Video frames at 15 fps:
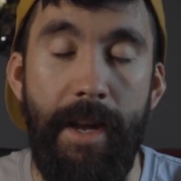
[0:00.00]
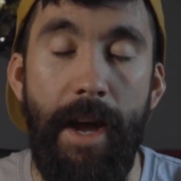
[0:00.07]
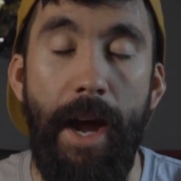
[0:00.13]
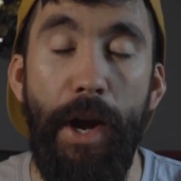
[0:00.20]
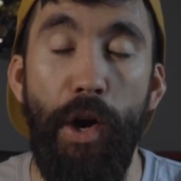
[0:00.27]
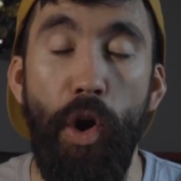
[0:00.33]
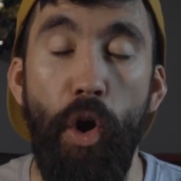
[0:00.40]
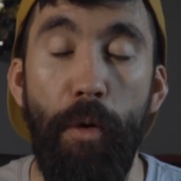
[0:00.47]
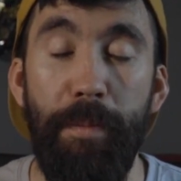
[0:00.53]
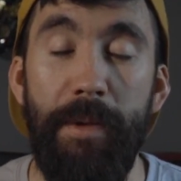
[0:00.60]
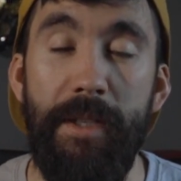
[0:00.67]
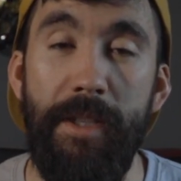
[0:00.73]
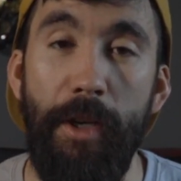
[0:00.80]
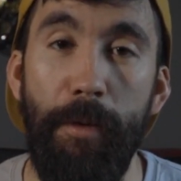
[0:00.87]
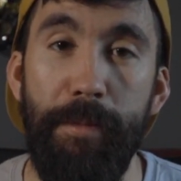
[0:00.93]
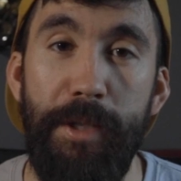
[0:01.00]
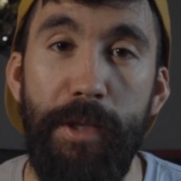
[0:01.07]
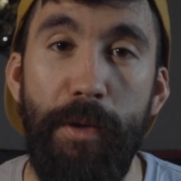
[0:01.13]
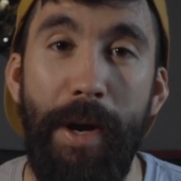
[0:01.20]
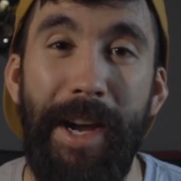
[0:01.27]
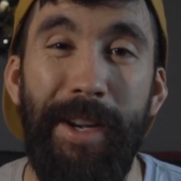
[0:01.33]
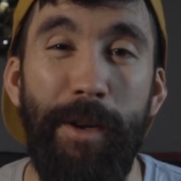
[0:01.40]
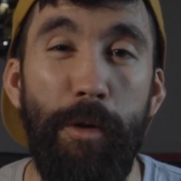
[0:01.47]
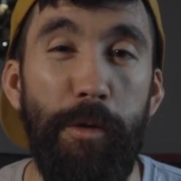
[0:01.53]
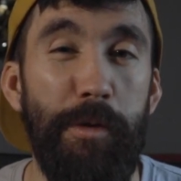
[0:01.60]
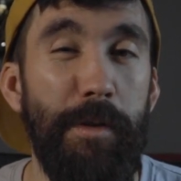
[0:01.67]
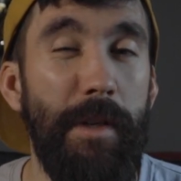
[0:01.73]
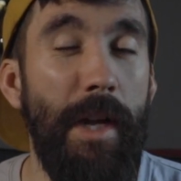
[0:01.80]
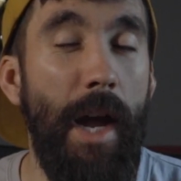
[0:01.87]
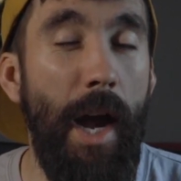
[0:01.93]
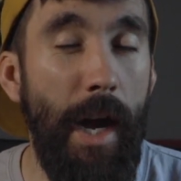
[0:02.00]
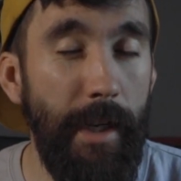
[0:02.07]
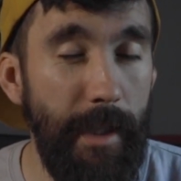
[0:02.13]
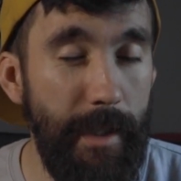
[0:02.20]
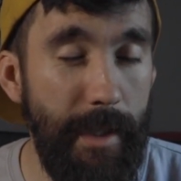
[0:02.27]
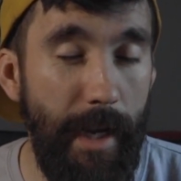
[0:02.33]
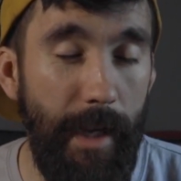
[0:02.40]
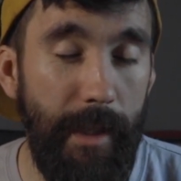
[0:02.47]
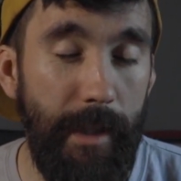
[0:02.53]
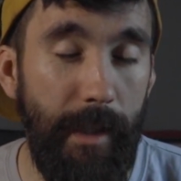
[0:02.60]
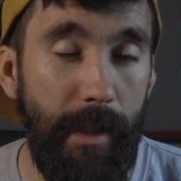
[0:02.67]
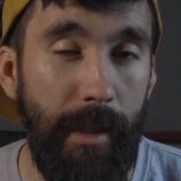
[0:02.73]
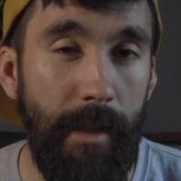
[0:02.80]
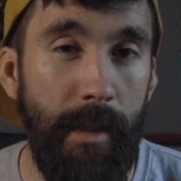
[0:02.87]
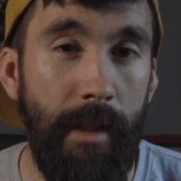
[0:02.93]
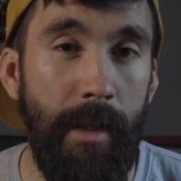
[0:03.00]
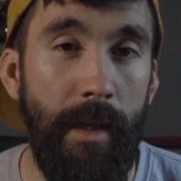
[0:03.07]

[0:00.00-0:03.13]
I hope this helps you. I know it's kind of techy.